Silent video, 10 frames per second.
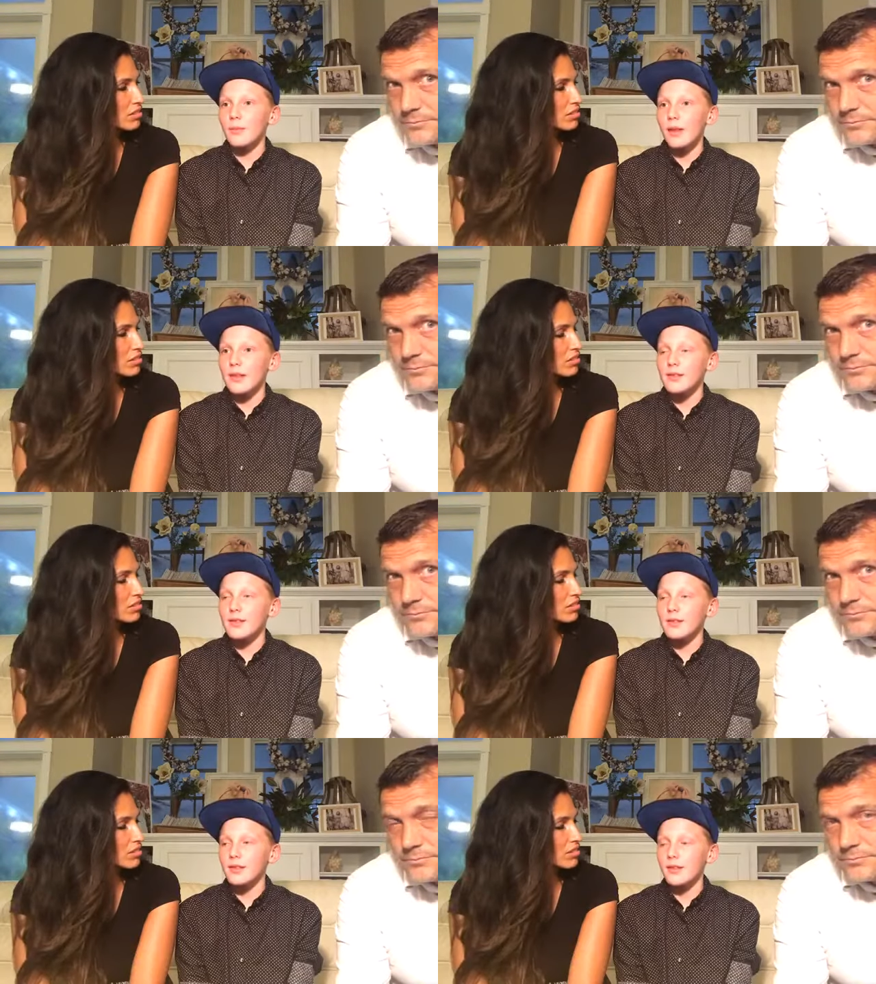
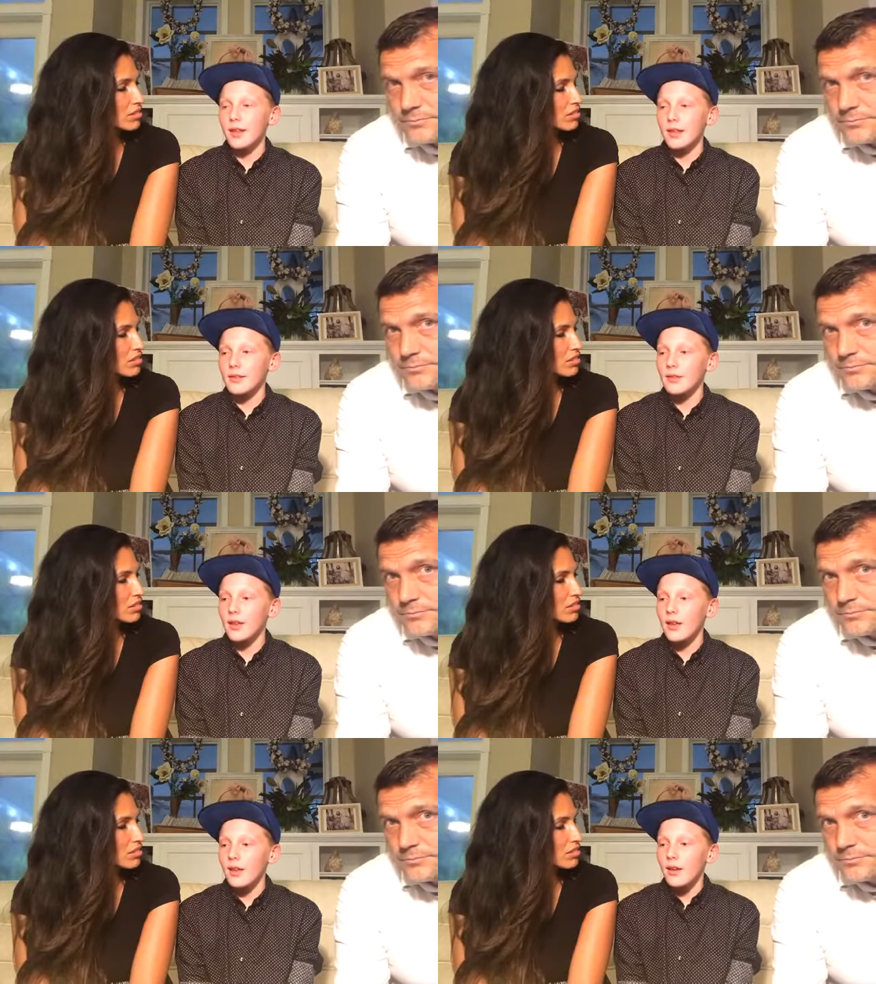Speaker 1: nights and days,
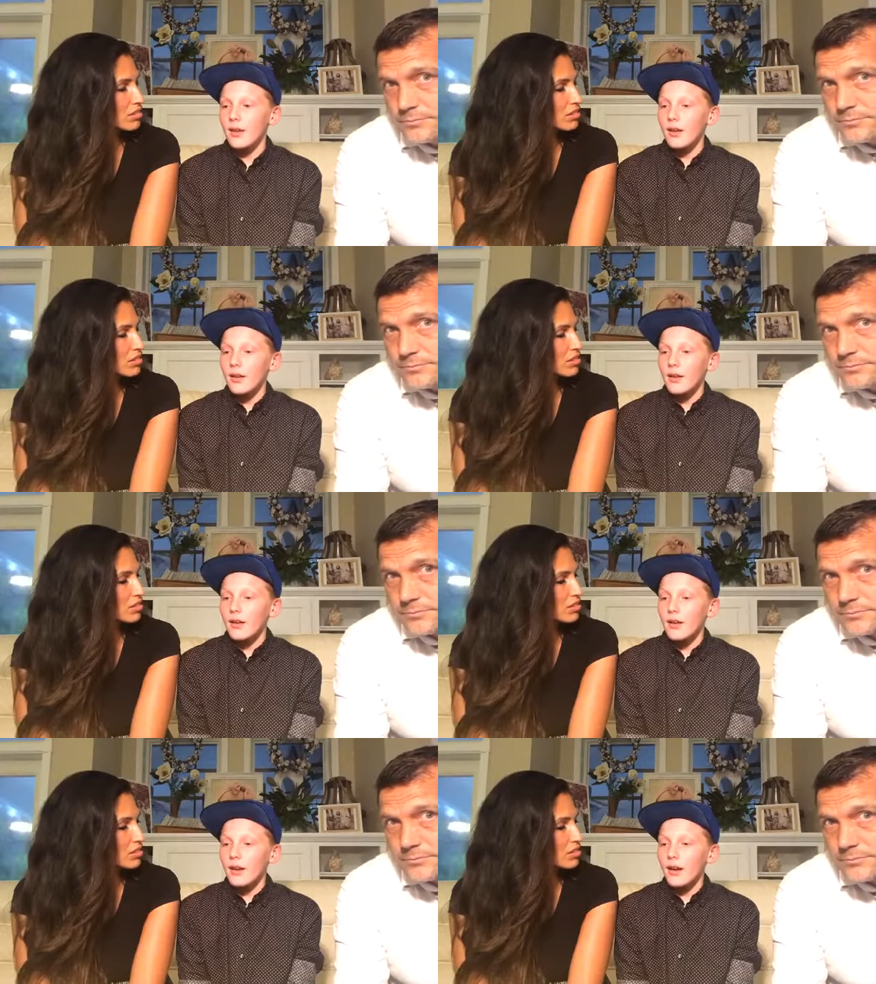
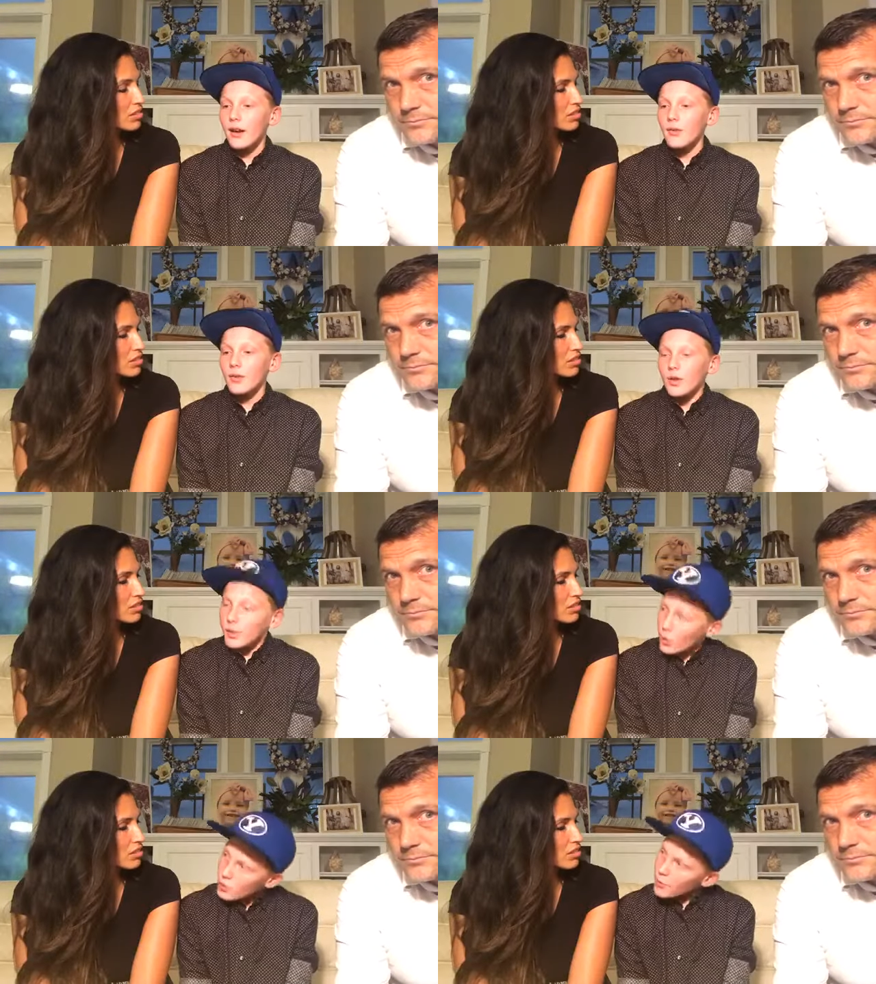I feel
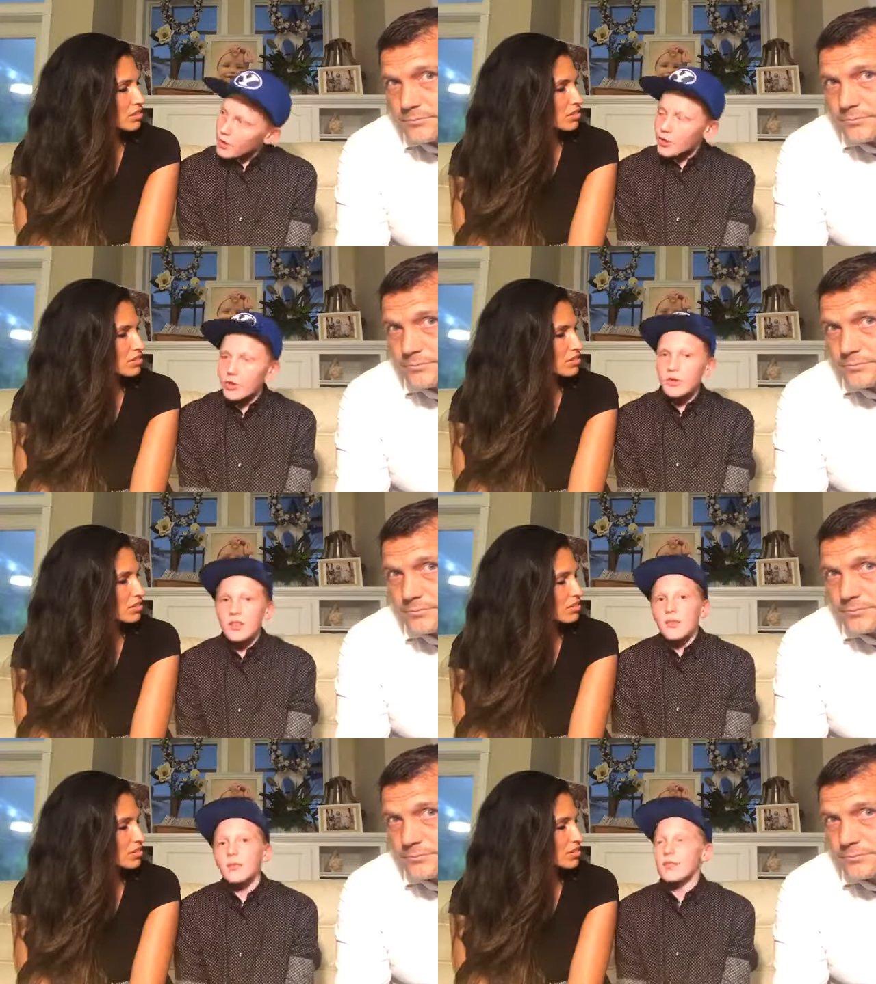like those pictures
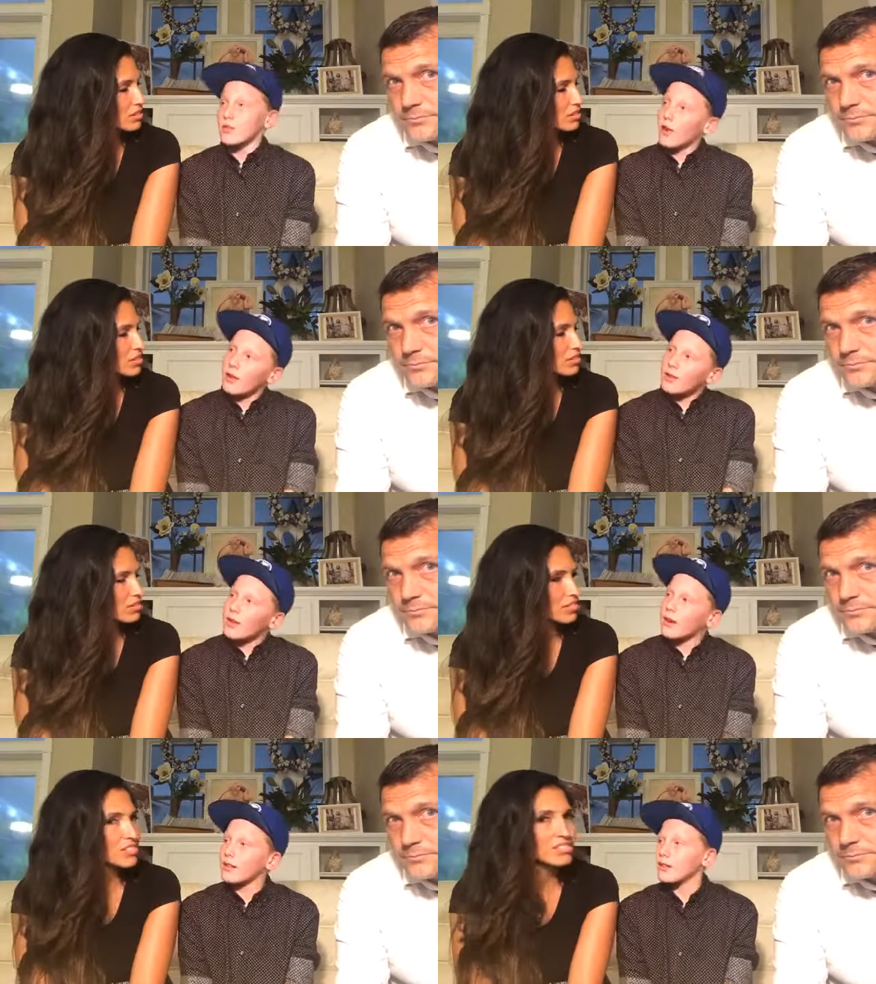give me strength
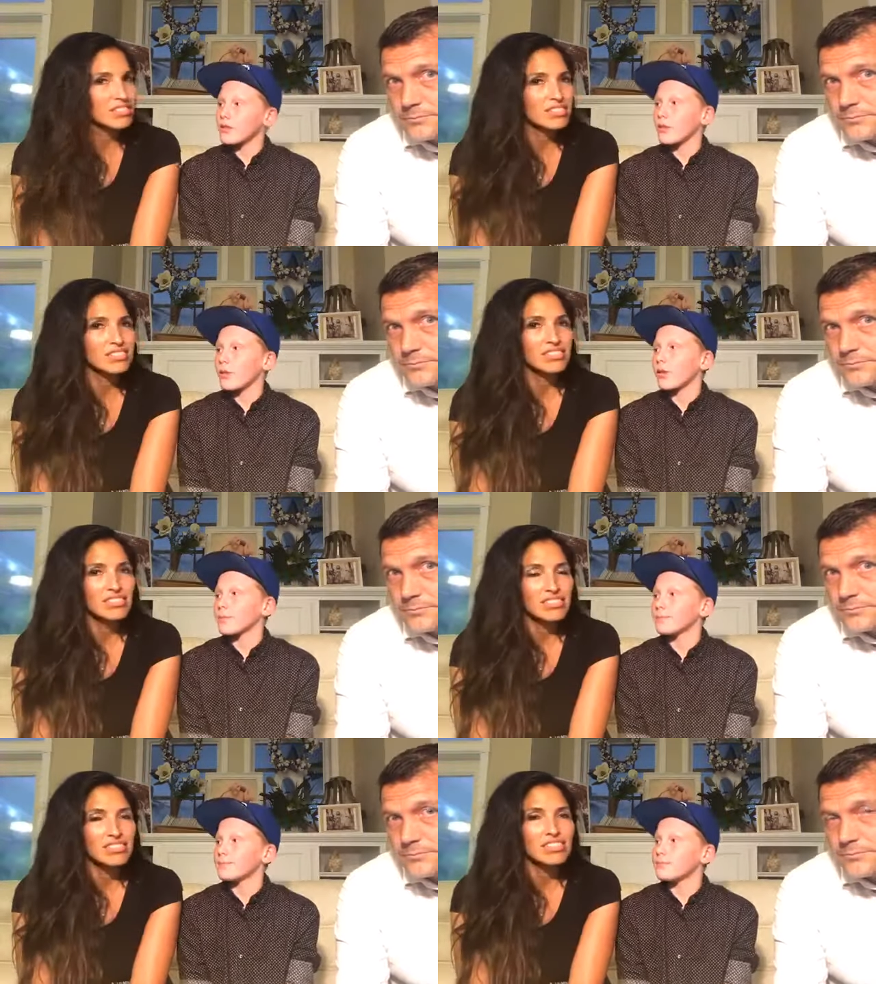that I can still
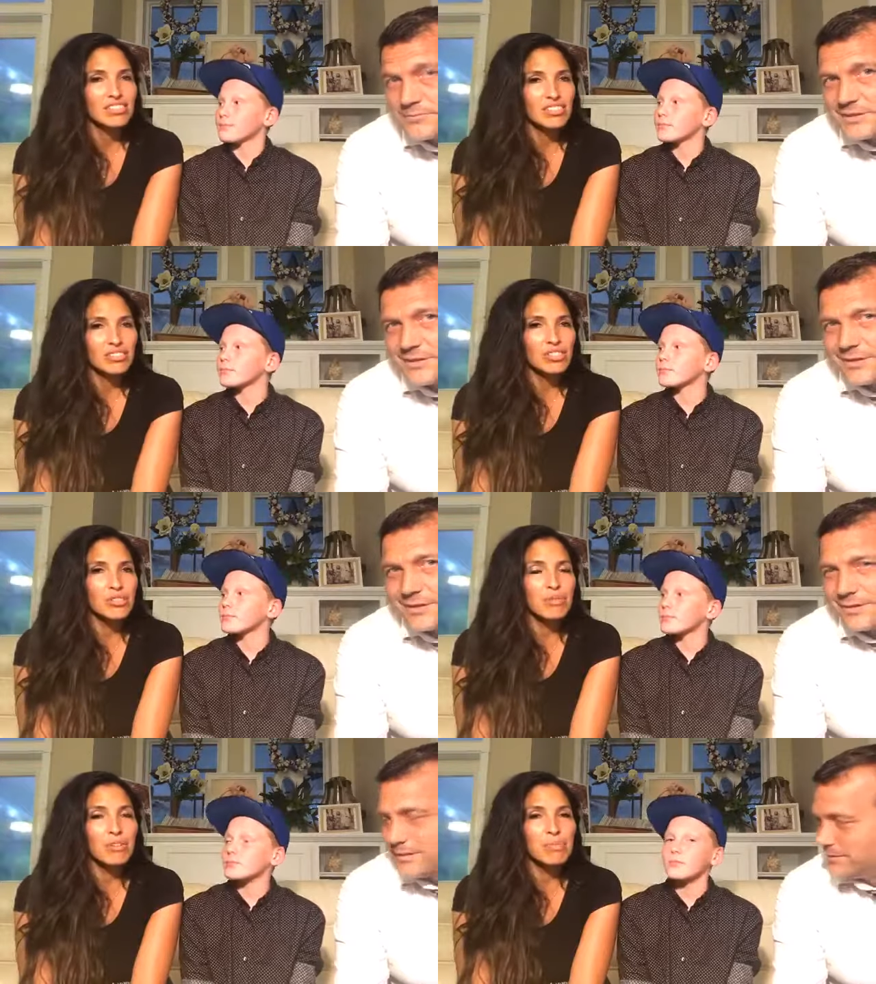go
Speaker 2: on.
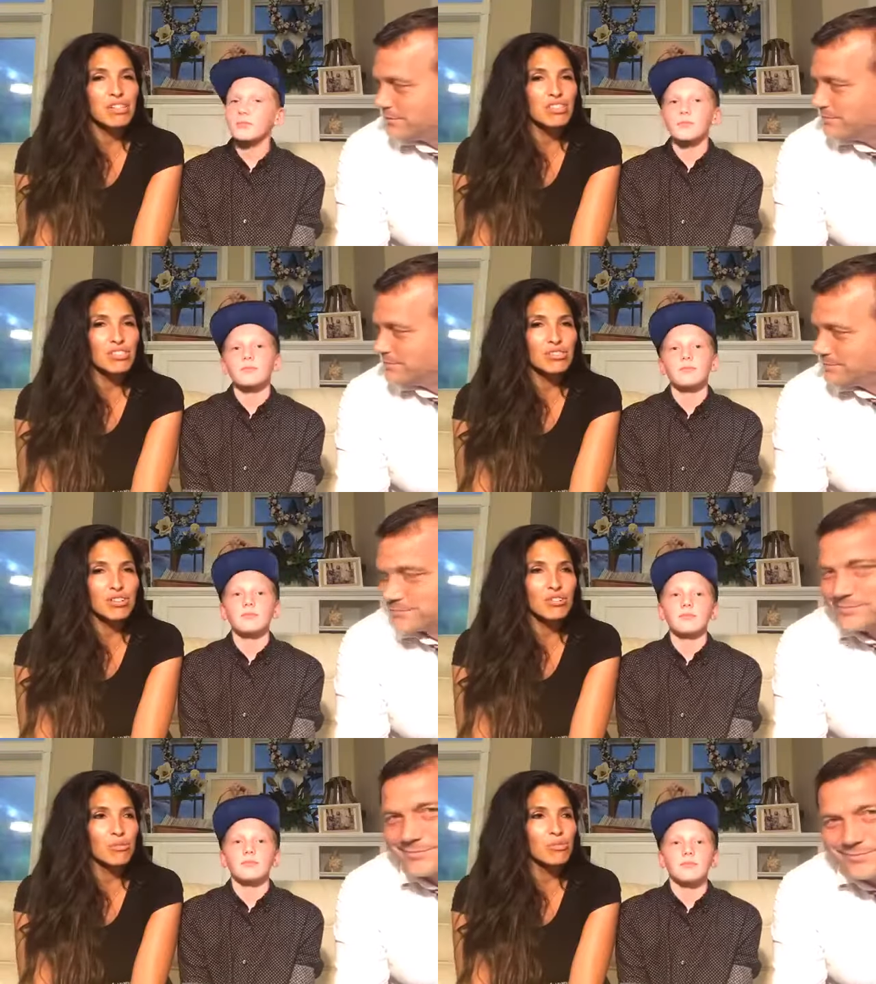Totally. Yeah, we have pictures
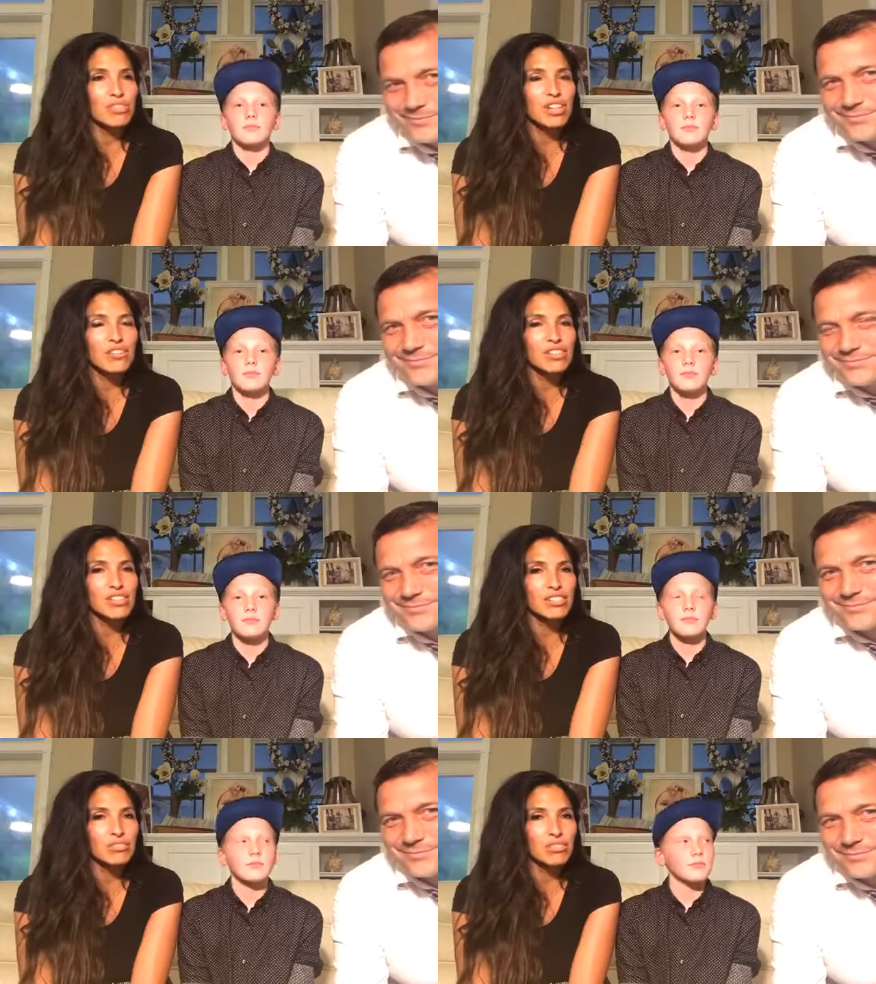throughout almost every
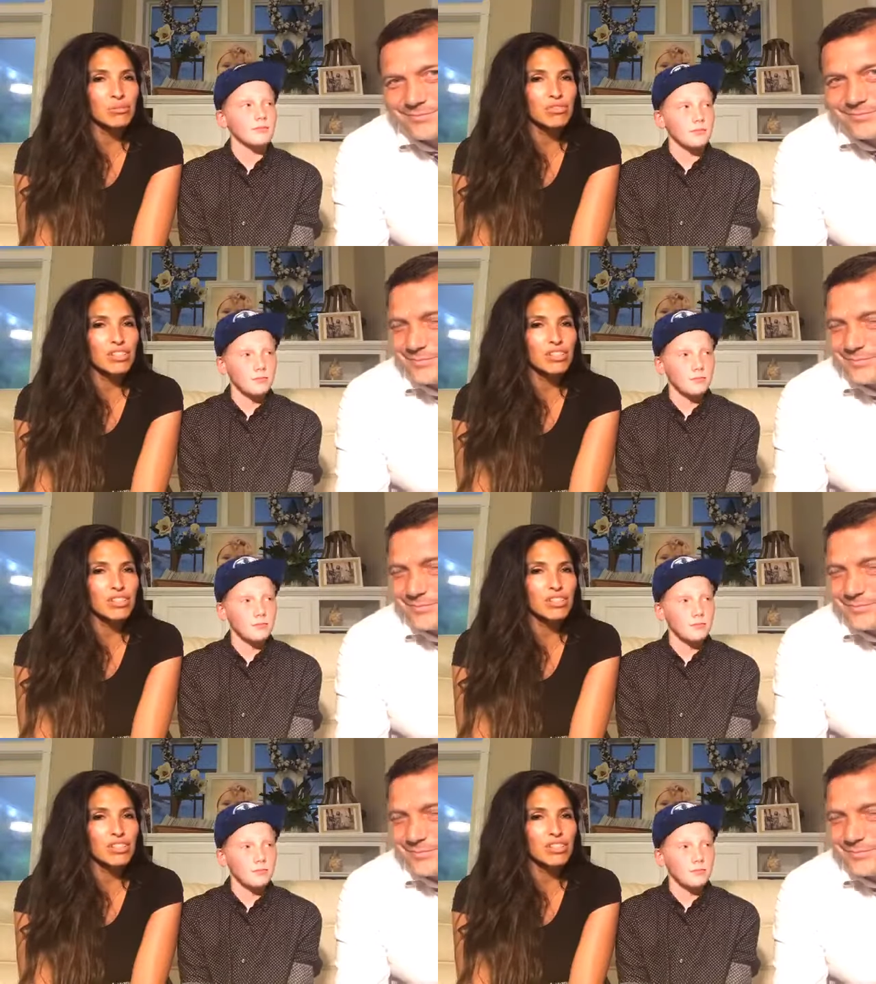single room of